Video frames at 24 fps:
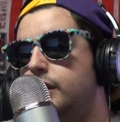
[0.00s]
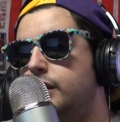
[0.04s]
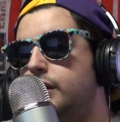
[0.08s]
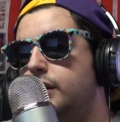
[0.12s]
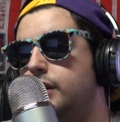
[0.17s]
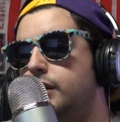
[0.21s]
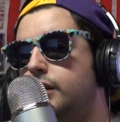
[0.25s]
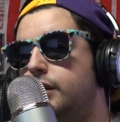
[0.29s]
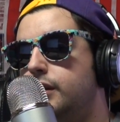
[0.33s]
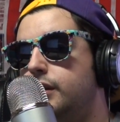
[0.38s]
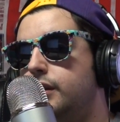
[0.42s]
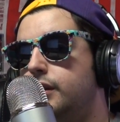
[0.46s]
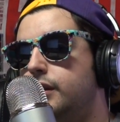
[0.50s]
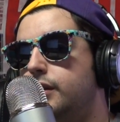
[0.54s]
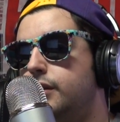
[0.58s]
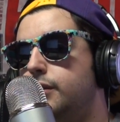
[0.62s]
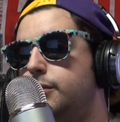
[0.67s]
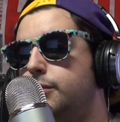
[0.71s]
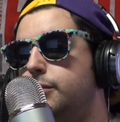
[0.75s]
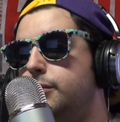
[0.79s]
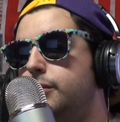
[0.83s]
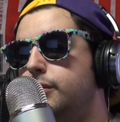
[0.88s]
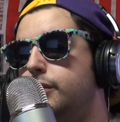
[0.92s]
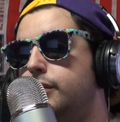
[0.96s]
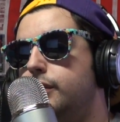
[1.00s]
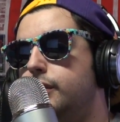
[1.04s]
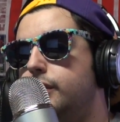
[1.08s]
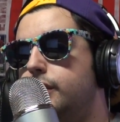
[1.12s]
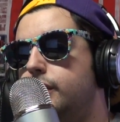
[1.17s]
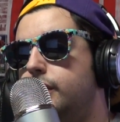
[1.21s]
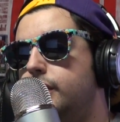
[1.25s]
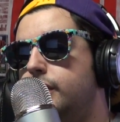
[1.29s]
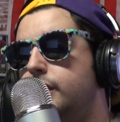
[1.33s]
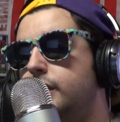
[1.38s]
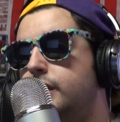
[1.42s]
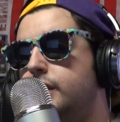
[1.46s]
And then
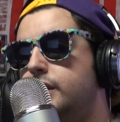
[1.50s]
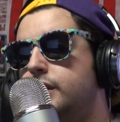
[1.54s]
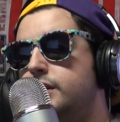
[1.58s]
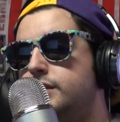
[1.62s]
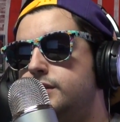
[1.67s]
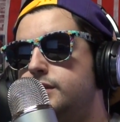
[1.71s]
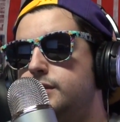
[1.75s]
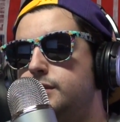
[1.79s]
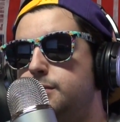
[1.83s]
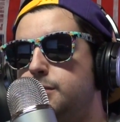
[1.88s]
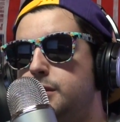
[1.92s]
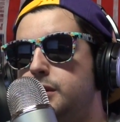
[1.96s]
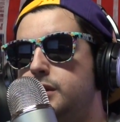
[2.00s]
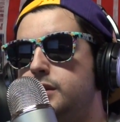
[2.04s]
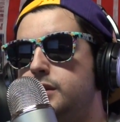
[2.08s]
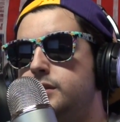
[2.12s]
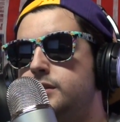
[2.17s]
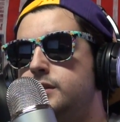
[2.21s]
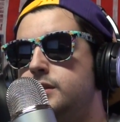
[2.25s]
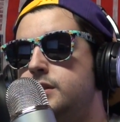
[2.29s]
he customized